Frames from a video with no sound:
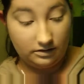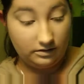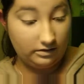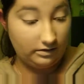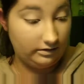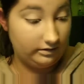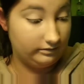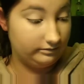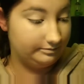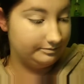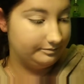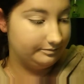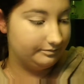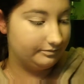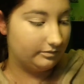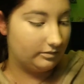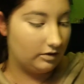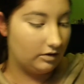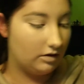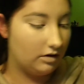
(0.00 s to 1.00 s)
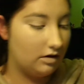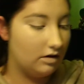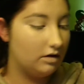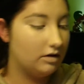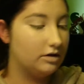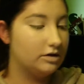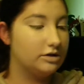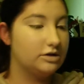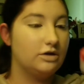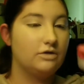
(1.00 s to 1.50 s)
Yeah.
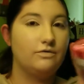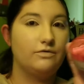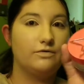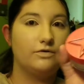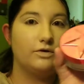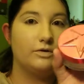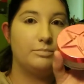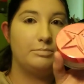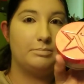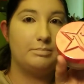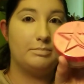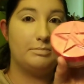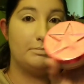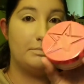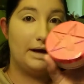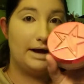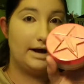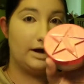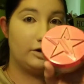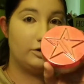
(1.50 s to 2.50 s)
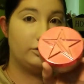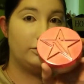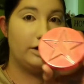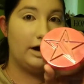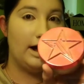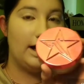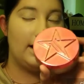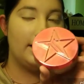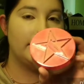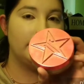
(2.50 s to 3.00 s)
So for my
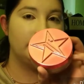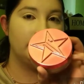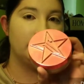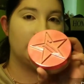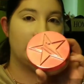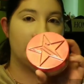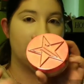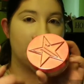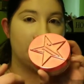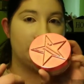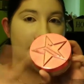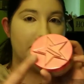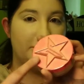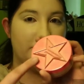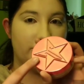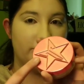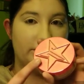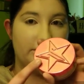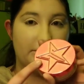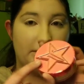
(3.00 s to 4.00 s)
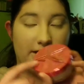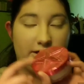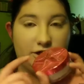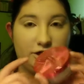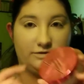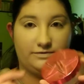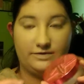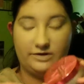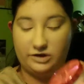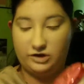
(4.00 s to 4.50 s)
under eyes, I'm going to be using my
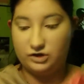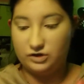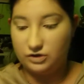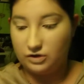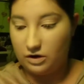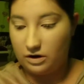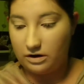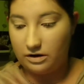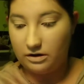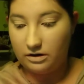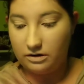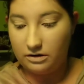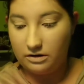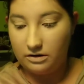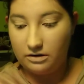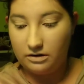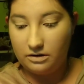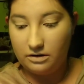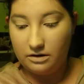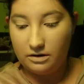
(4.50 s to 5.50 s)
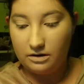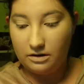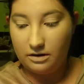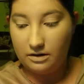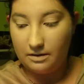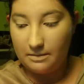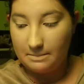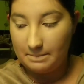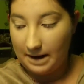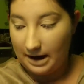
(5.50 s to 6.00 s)
Jeffree Star
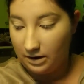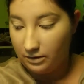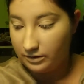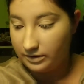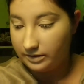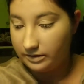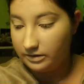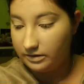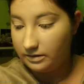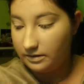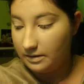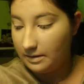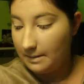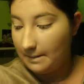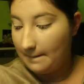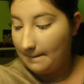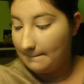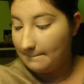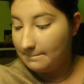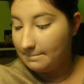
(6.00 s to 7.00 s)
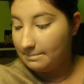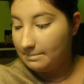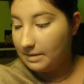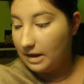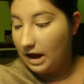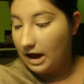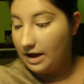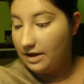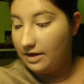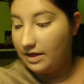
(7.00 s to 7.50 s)
powder.
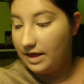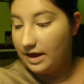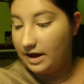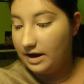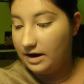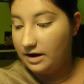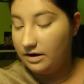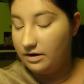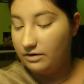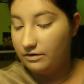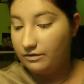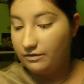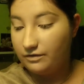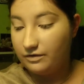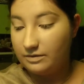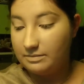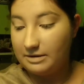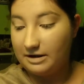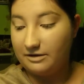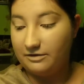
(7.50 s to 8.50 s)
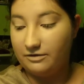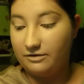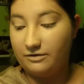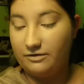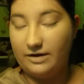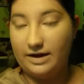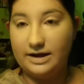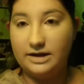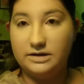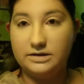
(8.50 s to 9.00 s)
And then for my
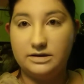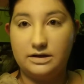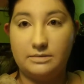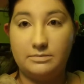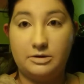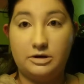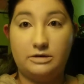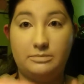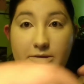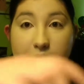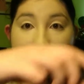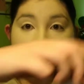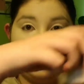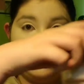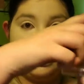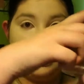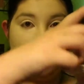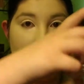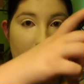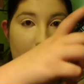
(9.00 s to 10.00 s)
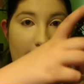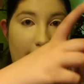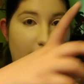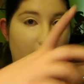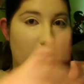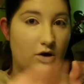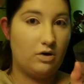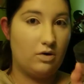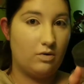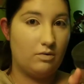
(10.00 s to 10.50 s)
face, I'm going to be using the
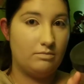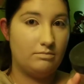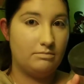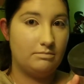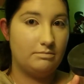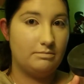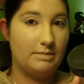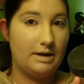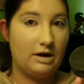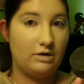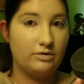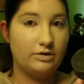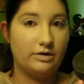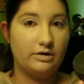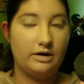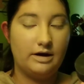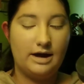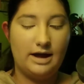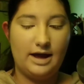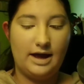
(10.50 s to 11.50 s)
Lancome powder.